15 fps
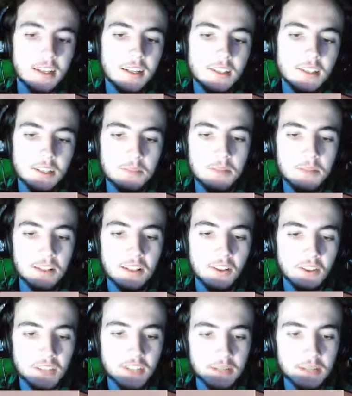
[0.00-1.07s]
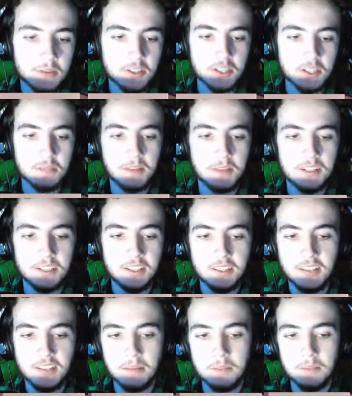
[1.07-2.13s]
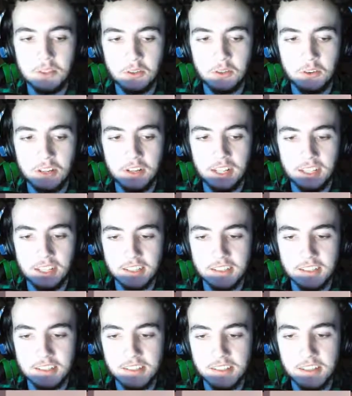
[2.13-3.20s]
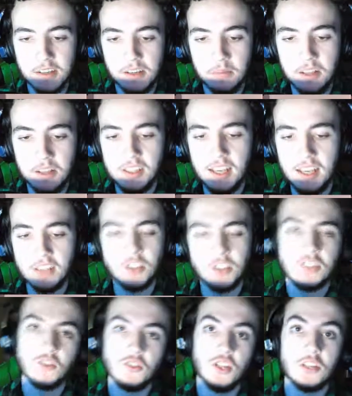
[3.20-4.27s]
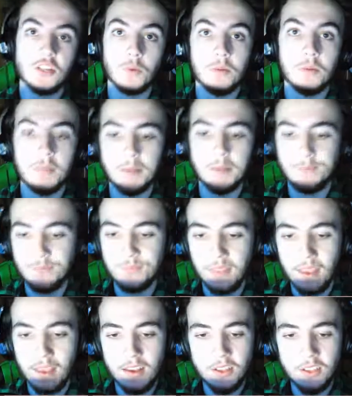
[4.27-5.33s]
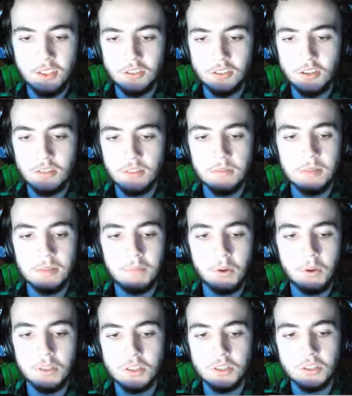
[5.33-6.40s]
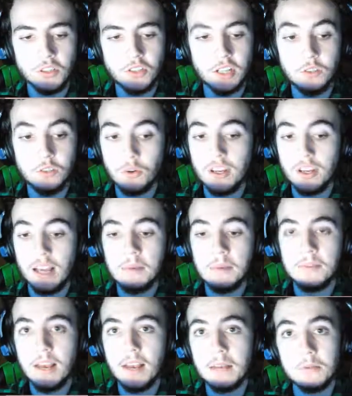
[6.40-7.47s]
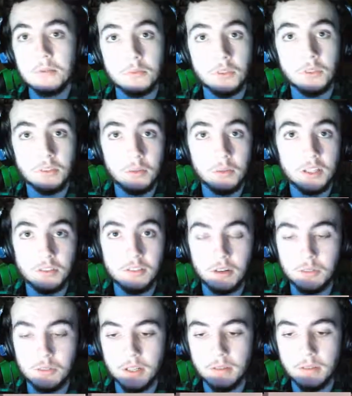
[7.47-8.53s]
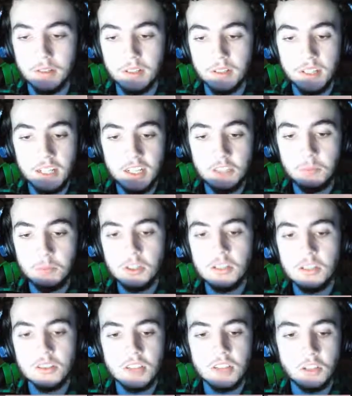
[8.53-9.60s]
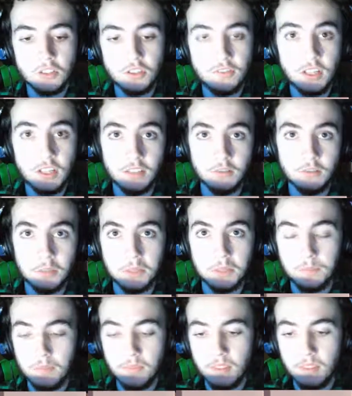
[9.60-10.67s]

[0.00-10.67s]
It's been a long time since I spent any time with Sorori like this. But in the end, she hasn't changed one bit. She's nothing but a ball of sunshine drawing happy vibes from all the world around her. It's a pretty nostalgic feeling for me.